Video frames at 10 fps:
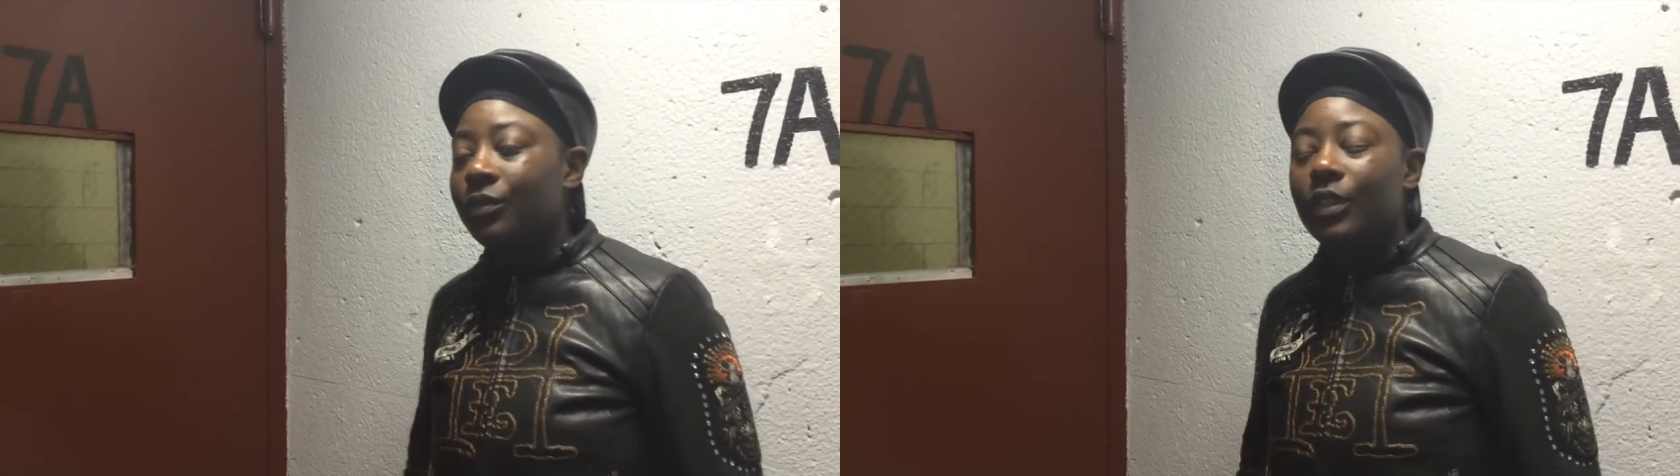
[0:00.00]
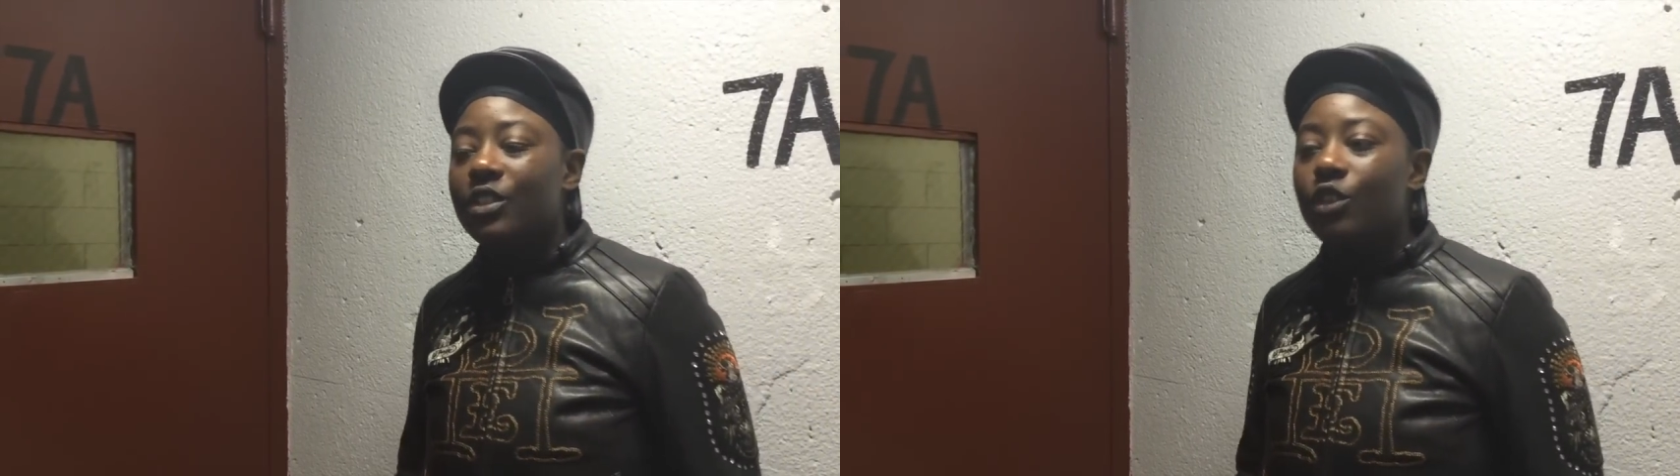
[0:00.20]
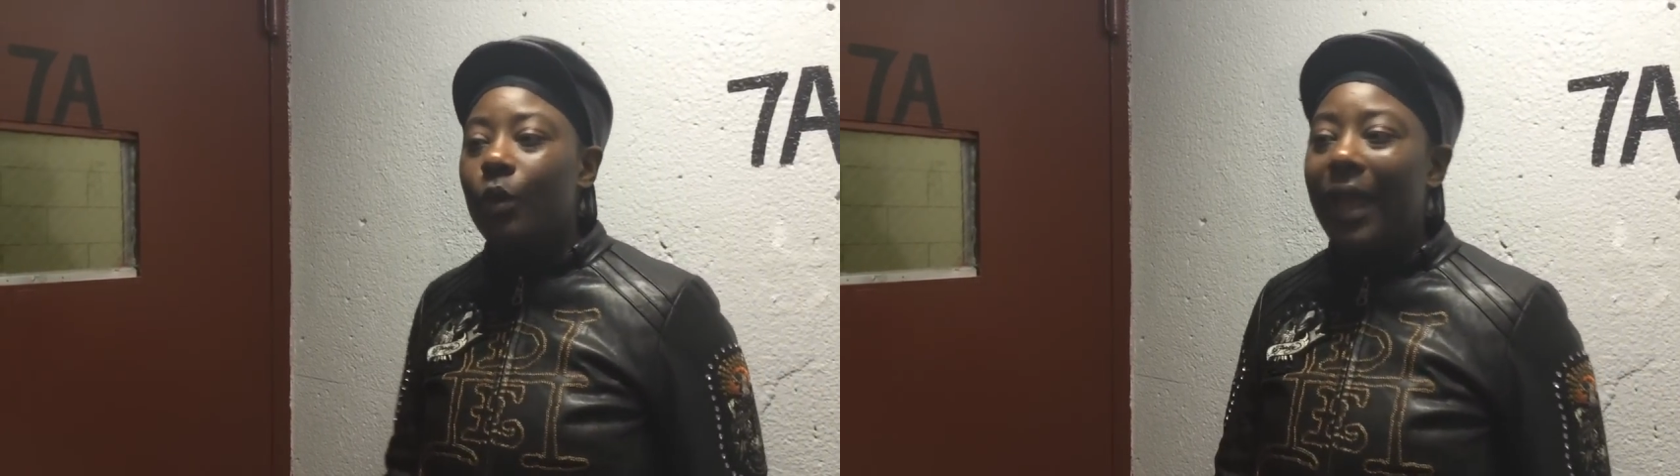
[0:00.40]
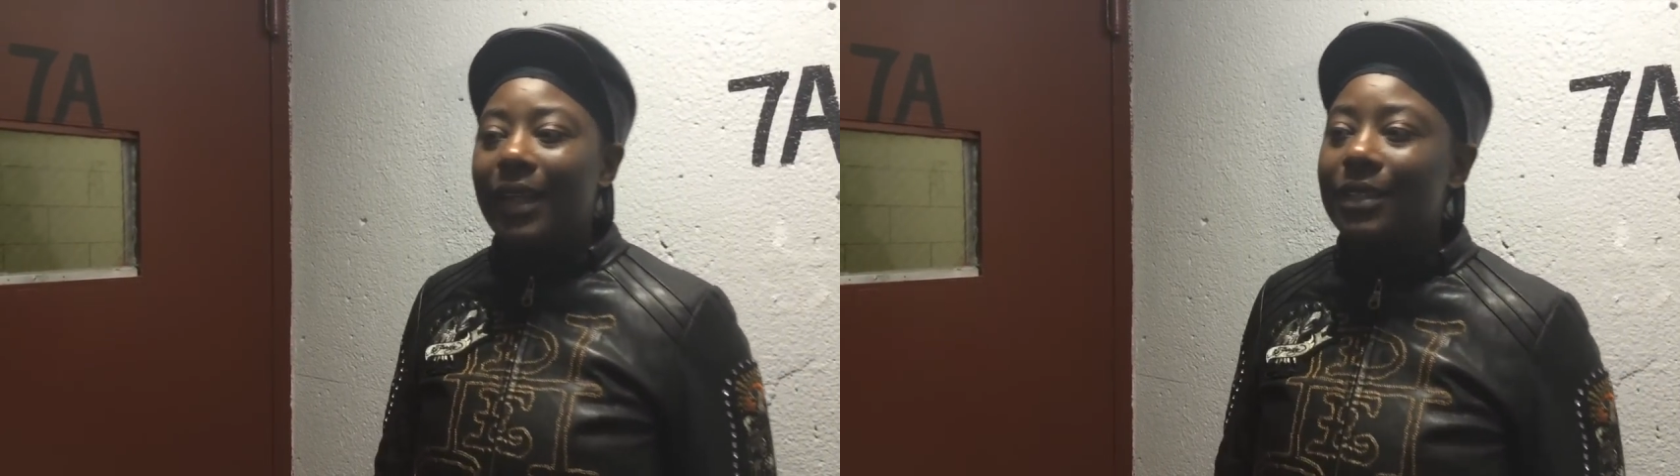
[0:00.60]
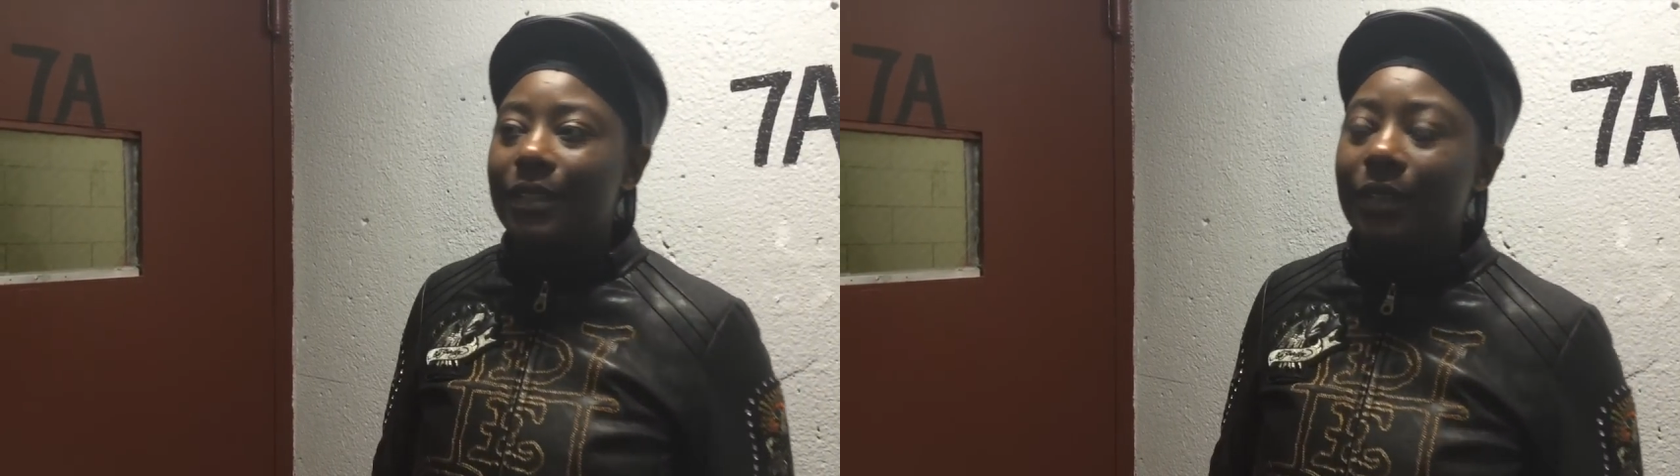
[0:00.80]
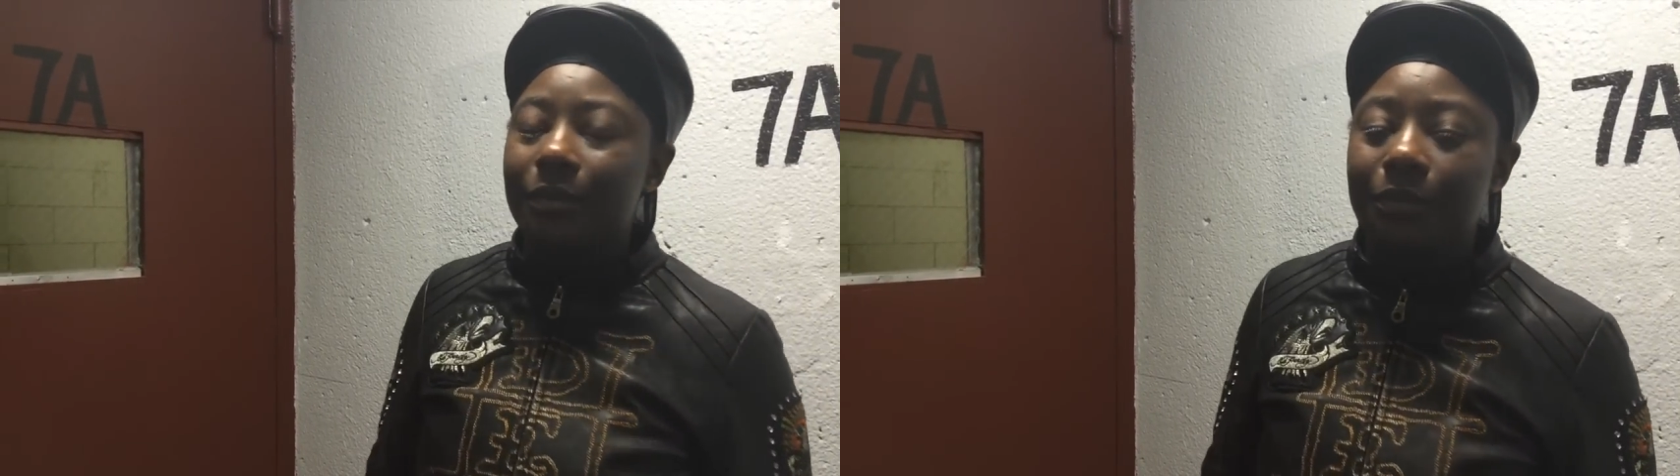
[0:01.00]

It's no accident.